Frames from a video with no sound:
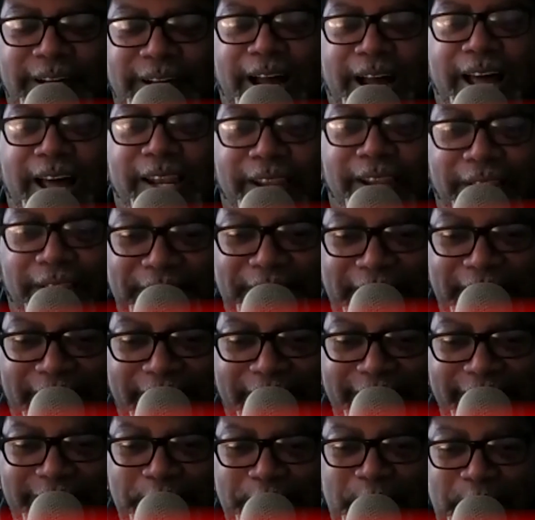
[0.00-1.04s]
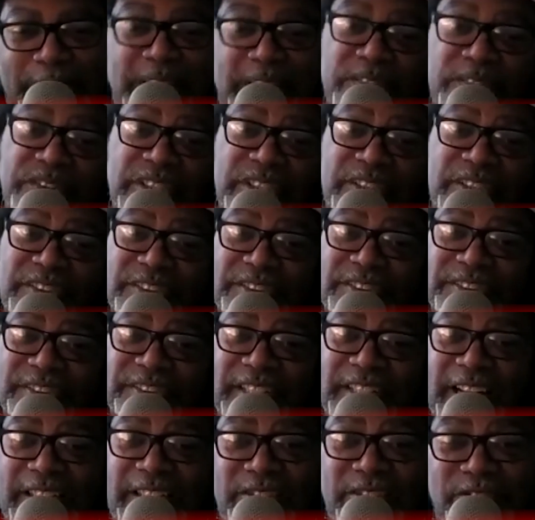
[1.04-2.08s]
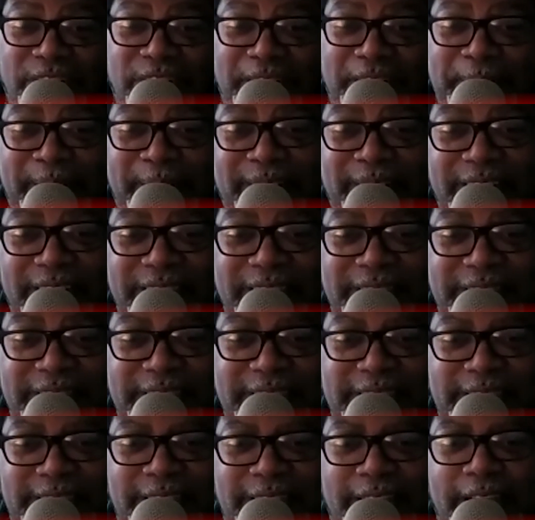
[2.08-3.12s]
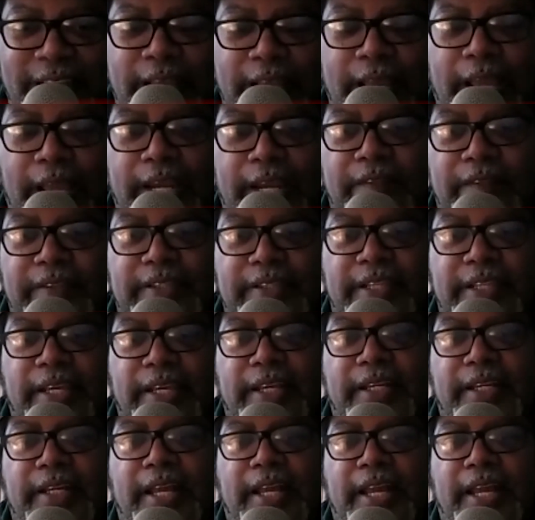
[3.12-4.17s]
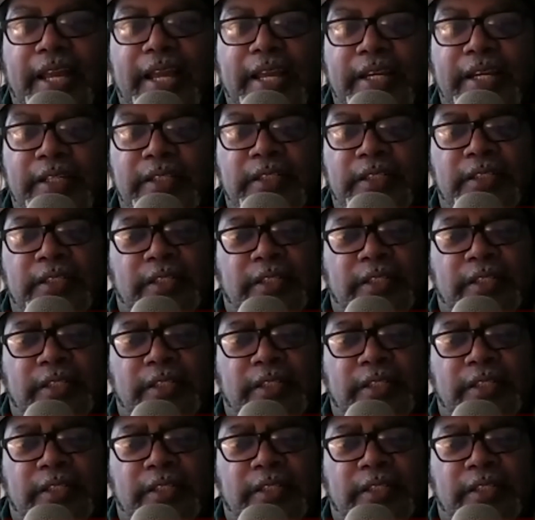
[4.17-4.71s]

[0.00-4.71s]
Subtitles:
I love that, because Justice Society is all about legacy and everything. And